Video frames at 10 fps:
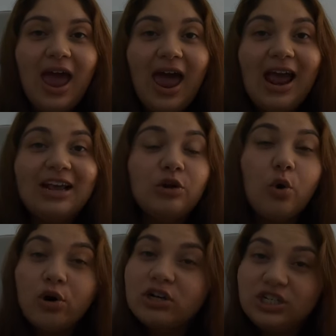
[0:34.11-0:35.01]
at an
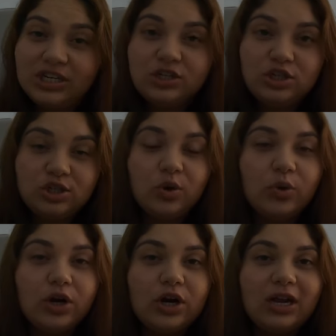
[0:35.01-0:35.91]
origin
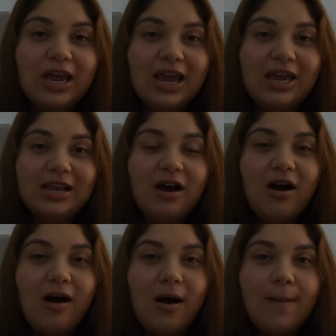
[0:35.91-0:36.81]
store in
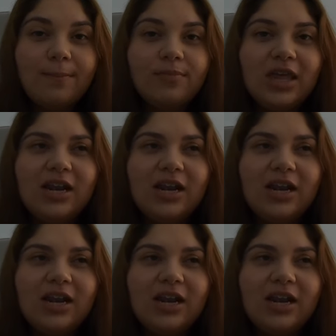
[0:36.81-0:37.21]
um,